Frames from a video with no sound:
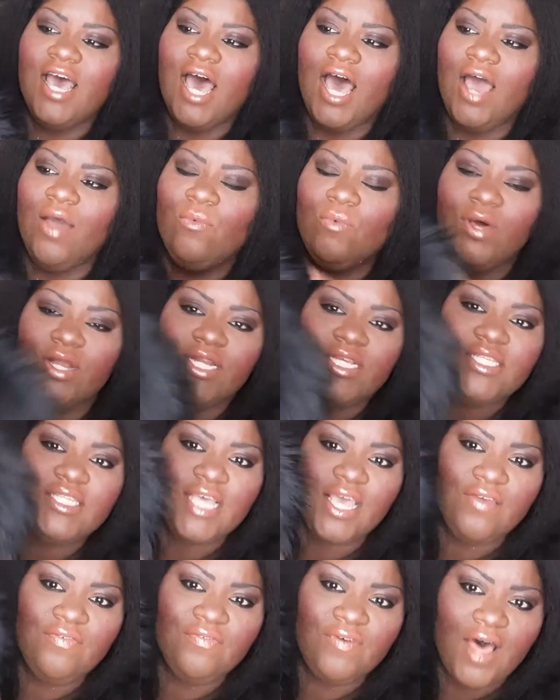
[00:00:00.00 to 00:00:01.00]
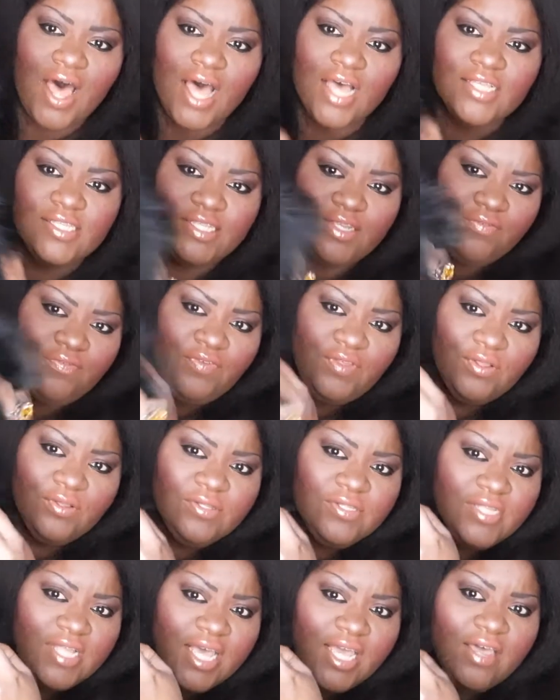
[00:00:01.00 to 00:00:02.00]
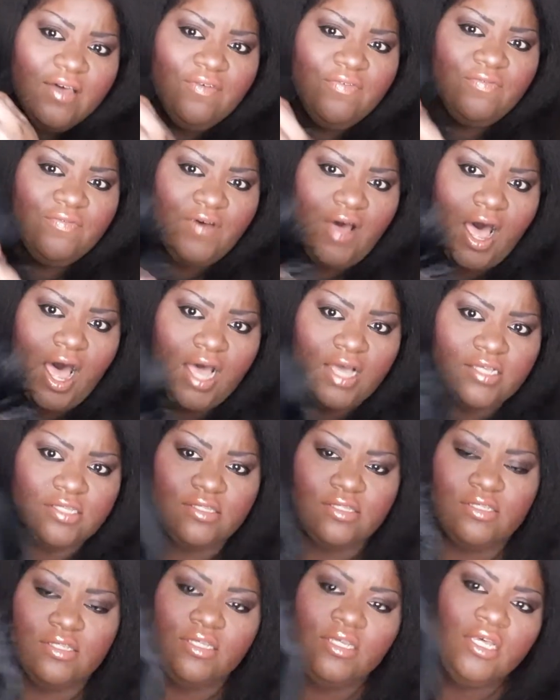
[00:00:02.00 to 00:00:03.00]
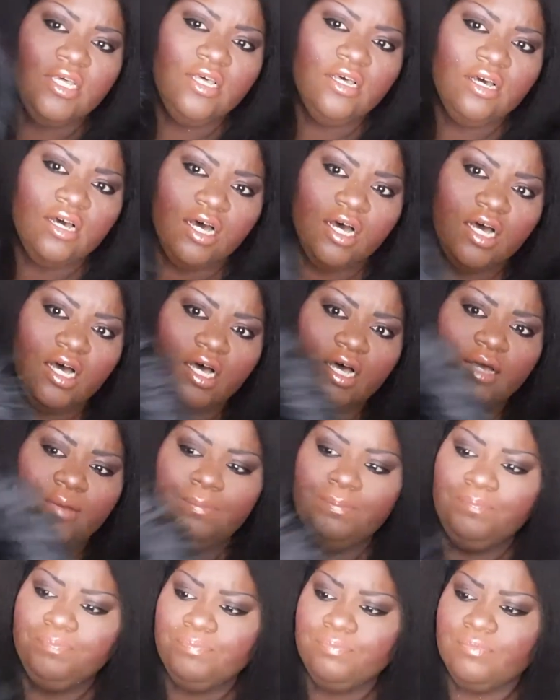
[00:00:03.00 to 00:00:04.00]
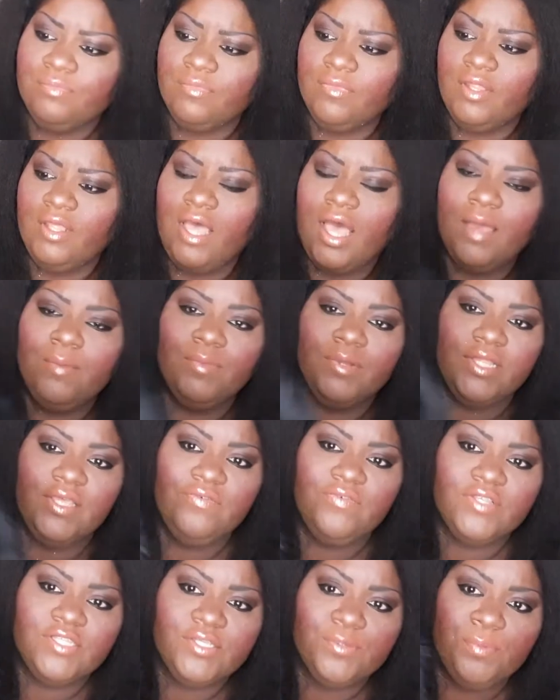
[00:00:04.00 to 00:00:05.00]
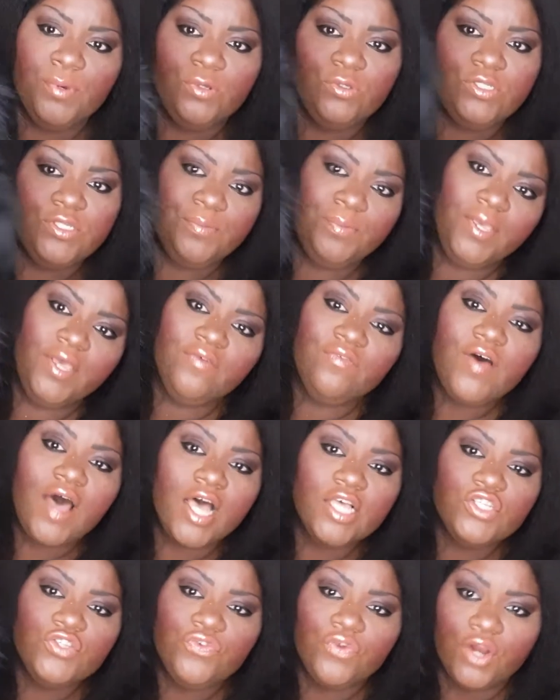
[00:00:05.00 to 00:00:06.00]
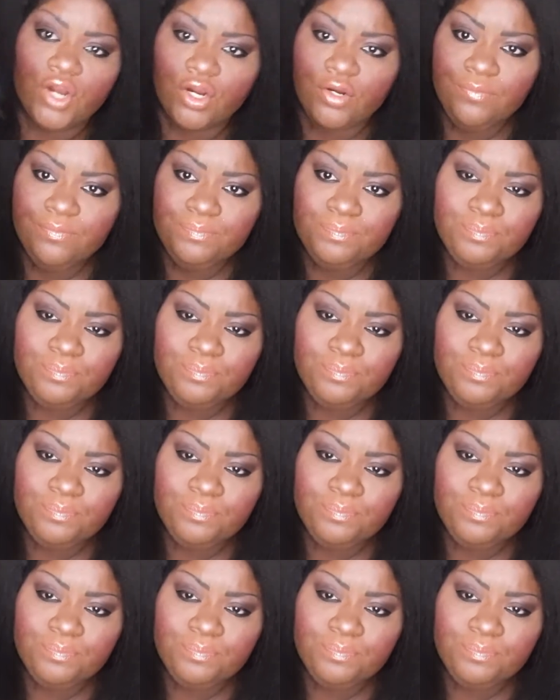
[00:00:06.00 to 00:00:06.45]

I want to say fox. It feels like a fox. Um, I believe it's supposed to be a fox fur.